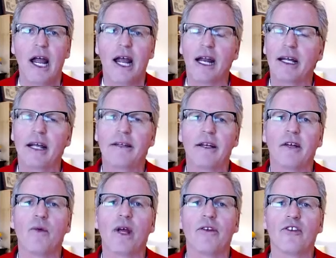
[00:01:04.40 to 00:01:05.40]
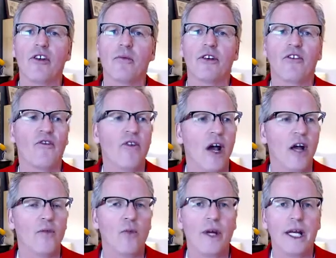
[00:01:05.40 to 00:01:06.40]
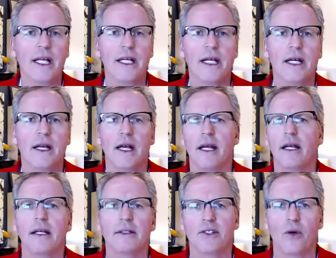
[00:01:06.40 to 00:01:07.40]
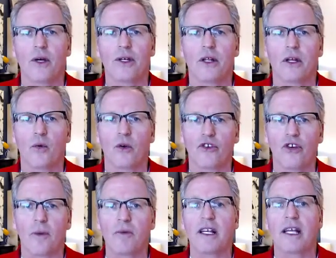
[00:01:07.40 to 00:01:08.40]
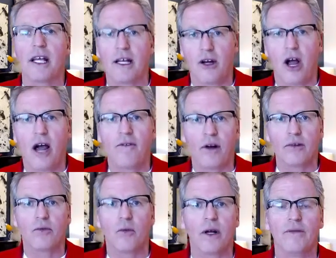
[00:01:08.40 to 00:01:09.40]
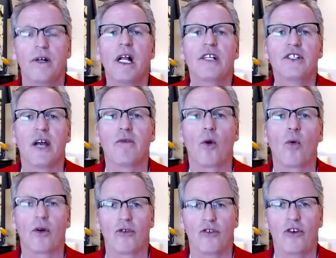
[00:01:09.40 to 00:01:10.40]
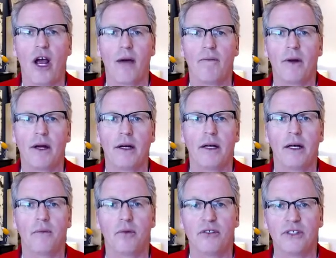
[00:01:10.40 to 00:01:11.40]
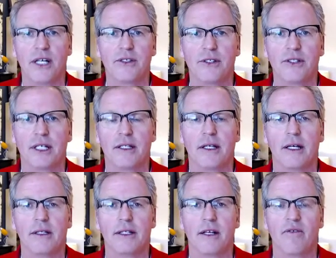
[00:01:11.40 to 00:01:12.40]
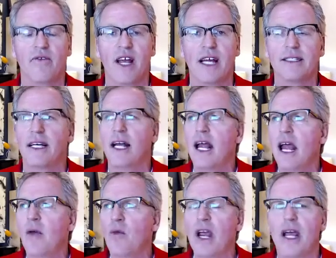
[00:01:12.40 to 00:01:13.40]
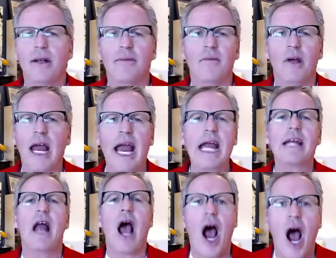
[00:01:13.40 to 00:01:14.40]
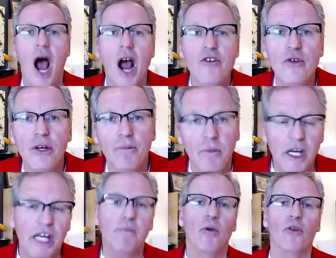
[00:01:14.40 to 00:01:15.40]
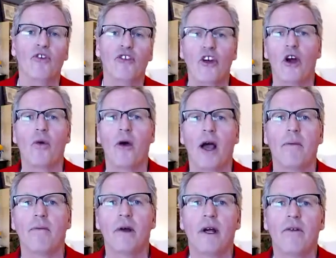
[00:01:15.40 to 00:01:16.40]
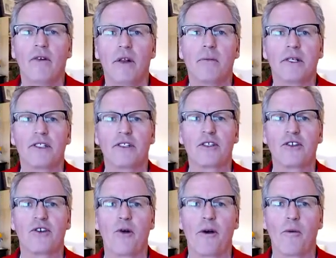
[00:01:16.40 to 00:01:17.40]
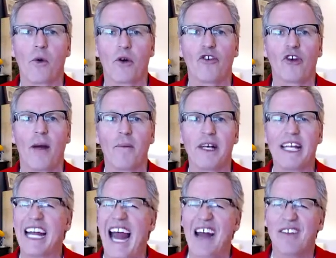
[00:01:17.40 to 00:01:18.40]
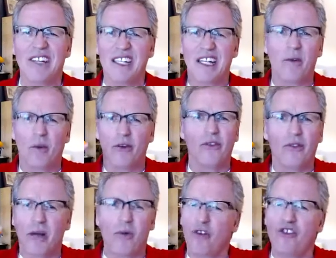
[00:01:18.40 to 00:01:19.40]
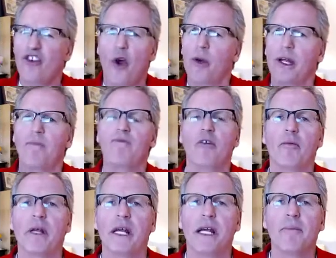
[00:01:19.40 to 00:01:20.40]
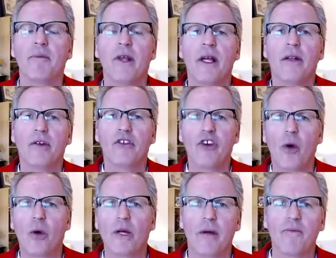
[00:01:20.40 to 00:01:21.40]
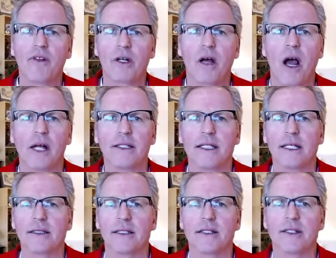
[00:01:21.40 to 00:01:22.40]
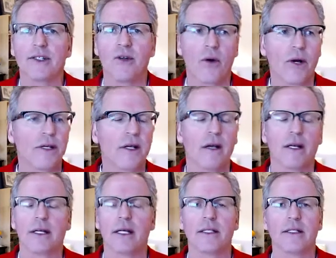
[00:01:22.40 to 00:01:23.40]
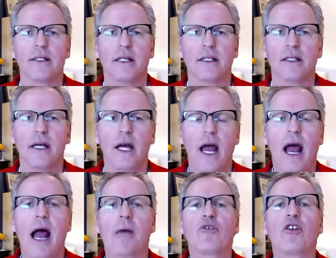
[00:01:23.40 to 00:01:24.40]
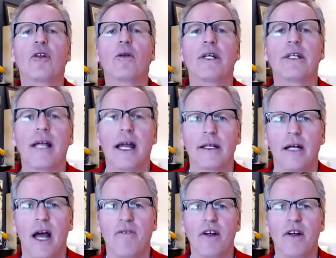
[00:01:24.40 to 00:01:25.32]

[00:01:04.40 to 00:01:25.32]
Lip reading: And I got to tell you, we had so much fun. We did a storytelling workshop to kick off. I was one of several workshop presenters at the event, and we had 800 people show up for the Business of Story workshop. And again, I don't think they weren't showing up for me. They were showing up for the content. And storytelling has just absolutely taken off.